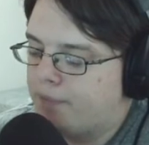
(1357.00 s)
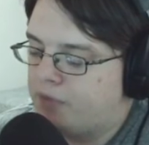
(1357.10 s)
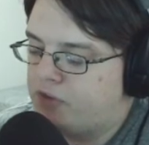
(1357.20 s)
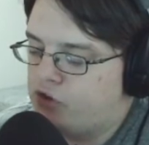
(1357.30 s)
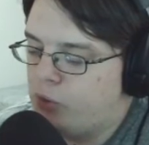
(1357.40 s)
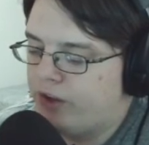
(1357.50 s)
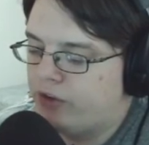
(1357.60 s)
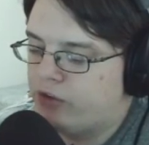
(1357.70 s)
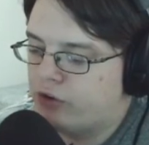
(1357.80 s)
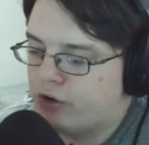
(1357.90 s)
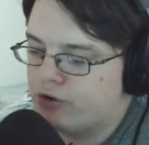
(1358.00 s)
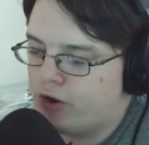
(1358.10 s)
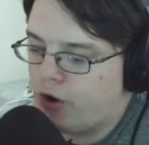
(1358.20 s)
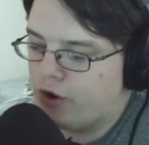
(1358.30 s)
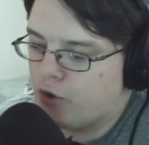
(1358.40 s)
doing surgery
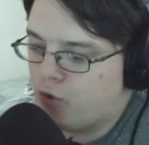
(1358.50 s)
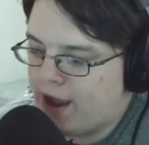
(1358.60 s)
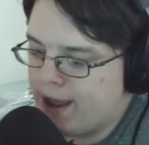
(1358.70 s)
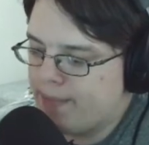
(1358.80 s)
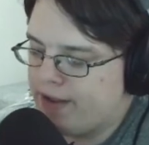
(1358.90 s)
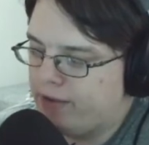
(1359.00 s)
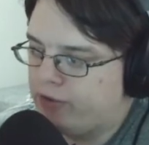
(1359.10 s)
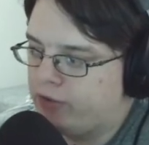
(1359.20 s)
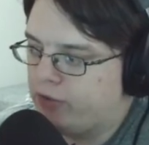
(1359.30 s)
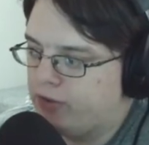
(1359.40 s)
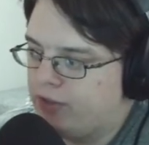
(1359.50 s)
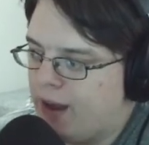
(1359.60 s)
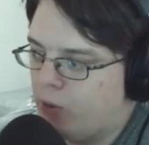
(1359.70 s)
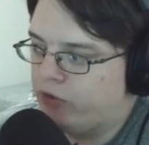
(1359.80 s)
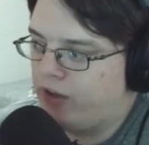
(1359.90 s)
on a grape,
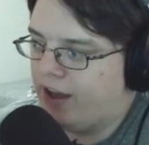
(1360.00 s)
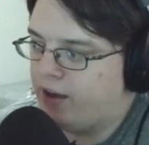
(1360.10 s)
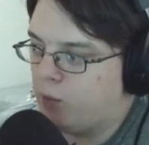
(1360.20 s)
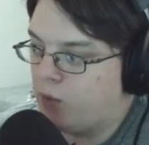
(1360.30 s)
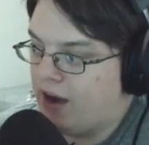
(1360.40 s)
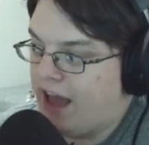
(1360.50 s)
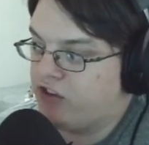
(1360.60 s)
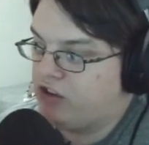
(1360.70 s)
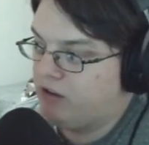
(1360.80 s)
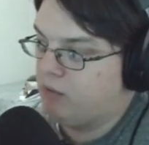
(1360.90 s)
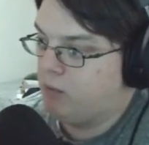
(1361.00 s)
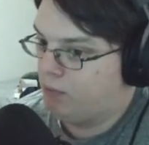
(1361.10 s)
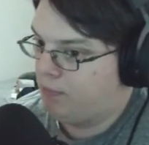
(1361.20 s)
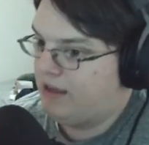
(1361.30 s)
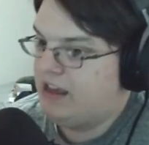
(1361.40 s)
that was like where it actually
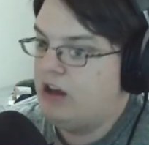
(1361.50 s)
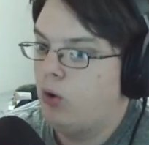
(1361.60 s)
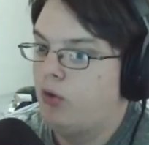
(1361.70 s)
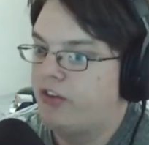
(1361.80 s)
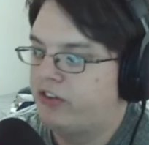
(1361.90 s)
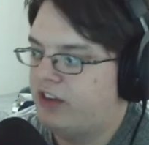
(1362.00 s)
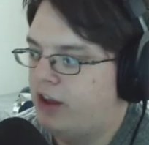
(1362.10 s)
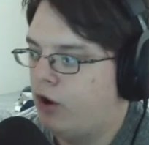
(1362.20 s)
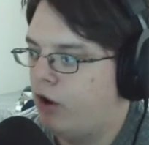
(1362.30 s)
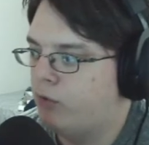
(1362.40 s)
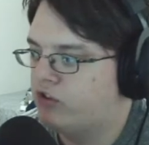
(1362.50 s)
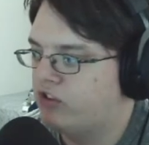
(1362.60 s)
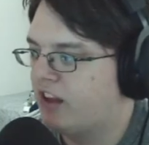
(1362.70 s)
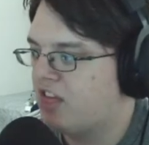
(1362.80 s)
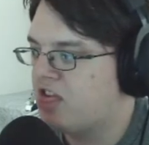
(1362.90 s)
peeled the skin off, which is
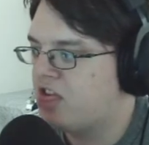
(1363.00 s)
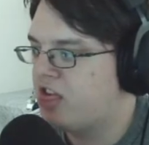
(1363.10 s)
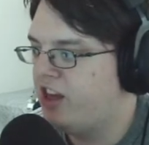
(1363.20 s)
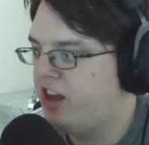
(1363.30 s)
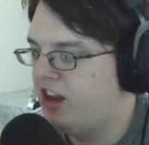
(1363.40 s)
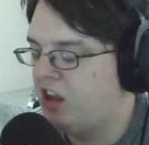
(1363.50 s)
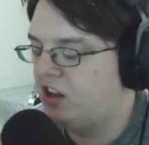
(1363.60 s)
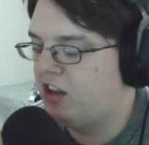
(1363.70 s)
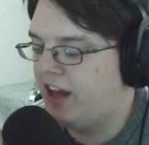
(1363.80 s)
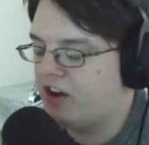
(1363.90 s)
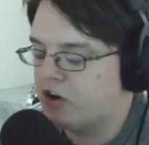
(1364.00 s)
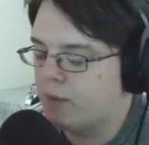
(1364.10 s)
like a thin layer,